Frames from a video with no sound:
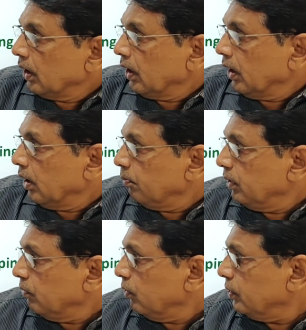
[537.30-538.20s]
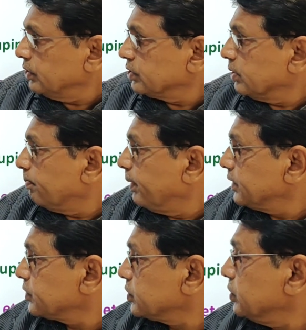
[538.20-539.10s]
ABO is the
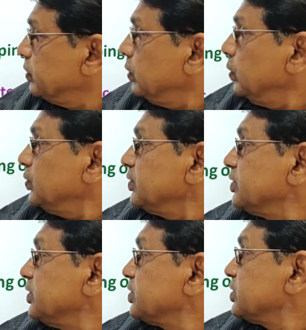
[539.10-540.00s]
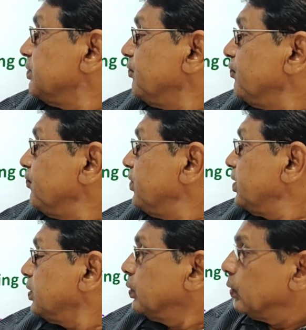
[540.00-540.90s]
best known system
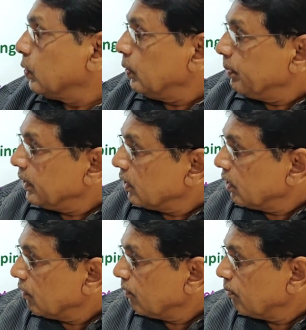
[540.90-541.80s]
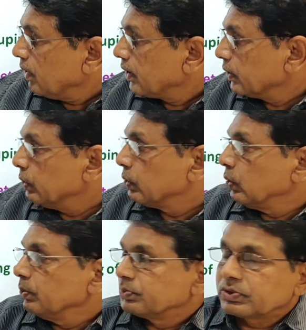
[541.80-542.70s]
for grouping of blood
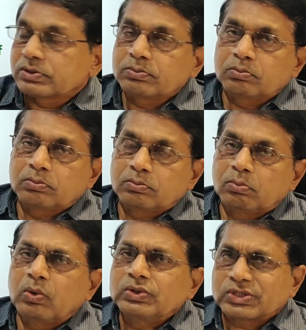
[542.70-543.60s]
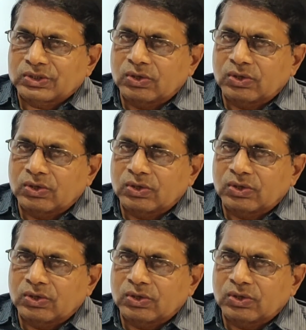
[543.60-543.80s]
groups, most